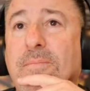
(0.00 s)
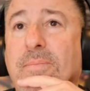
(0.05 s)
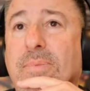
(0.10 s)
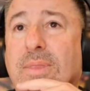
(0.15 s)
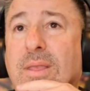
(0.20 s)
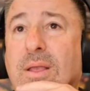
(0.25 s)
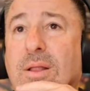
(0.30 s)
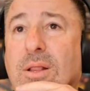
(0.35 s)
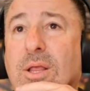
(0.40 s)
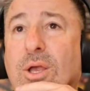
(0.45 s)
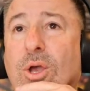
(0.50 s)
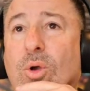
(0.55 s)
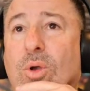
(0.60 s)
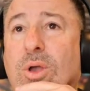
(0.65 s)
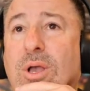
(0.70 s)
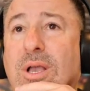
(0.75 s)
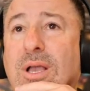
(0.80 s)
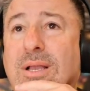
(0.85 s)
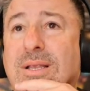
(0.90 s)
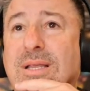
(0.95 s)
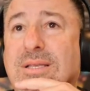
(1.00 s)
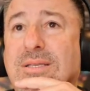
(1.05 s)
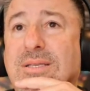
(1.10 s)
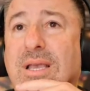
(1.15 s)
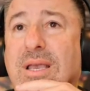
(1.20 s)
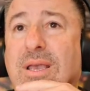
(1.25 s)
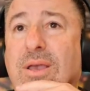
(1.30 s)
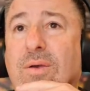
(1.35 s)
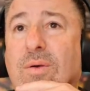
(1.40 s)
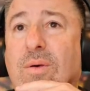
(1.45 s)
Luke, good to see
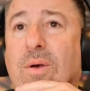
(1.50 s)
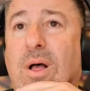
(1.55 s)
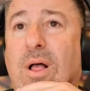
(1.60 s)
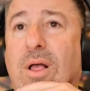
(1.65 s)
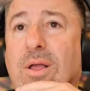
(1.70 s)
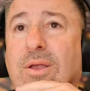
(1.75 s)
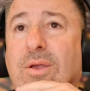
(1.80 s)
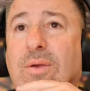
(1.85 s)
you. All you